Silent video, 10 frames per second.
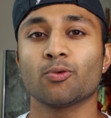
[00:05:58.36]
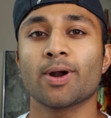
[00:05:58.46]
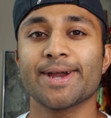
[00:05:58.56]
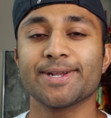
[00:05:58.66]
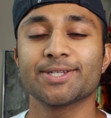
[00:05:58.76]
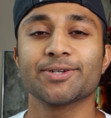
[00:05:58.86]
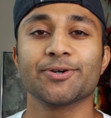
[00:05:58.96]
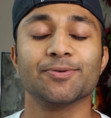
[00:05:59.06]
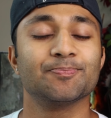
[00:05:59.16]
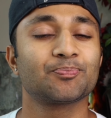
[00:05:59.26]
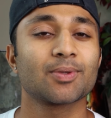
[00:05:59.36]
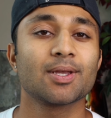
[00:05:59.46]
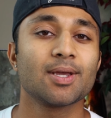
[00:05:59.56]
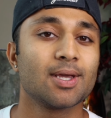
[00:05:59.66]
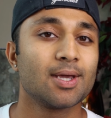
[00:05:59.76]
right? So
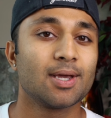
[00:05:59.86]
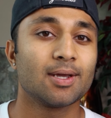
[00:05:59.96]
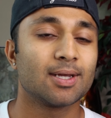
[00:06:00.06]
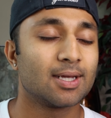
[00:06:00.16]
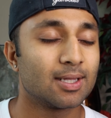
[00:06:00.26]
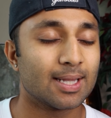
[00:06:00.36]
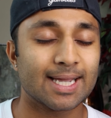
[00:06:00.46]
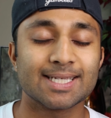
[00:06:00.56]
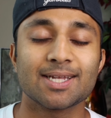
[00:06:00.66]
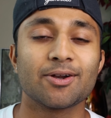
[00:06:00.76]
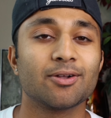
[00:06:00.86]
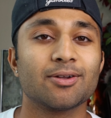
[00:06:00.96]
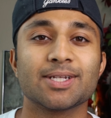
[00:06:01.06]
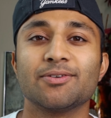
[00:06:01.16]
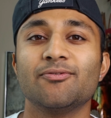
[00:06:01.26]
like I said
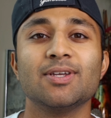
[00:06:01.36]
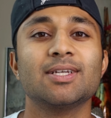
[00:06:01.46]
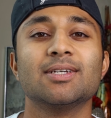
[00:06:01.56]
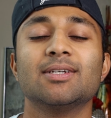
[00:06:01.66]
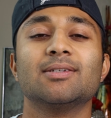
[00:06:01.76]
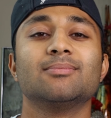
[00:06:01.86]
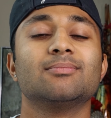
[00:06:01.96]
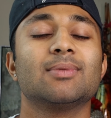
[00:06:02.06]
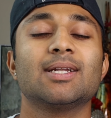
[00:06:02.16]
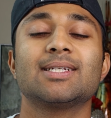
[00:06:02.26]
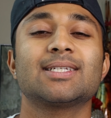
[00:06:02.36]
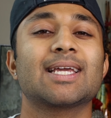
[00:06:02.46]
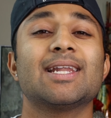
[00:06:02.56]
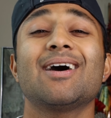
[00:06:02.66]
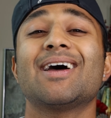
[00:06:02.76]
earlier, that's vegan, and it's,
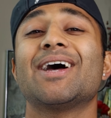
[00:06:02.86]
again, not